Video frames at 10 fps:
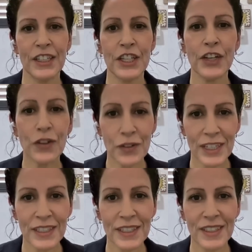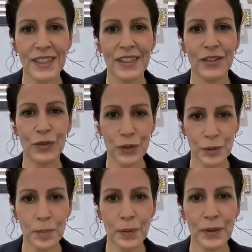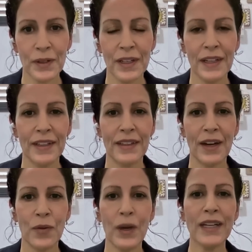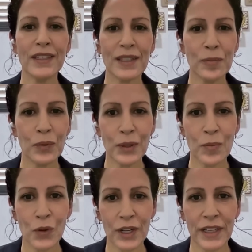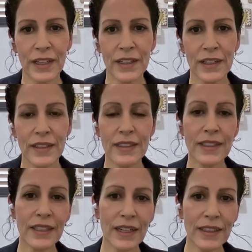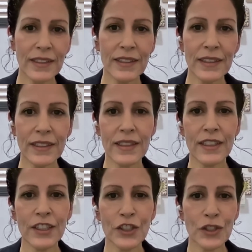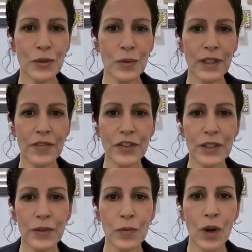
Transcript: terrorist group, that wakes up one morning and decides that it's going to do whatever it